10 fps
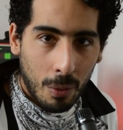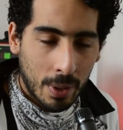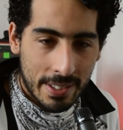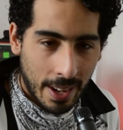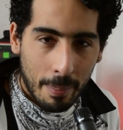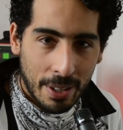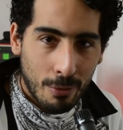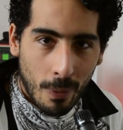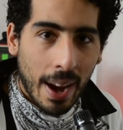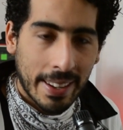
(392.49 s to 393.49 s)
what is
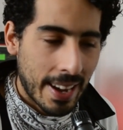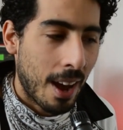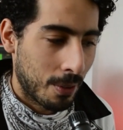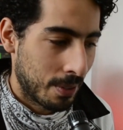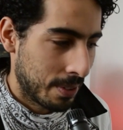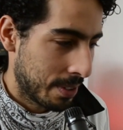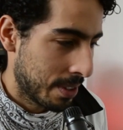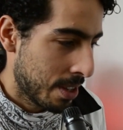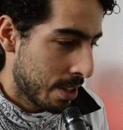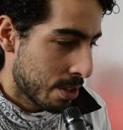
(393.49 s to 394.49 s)
happening right now.
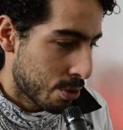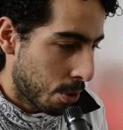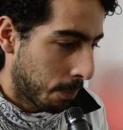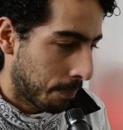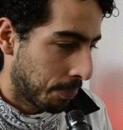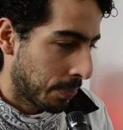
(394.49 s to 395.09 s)
So,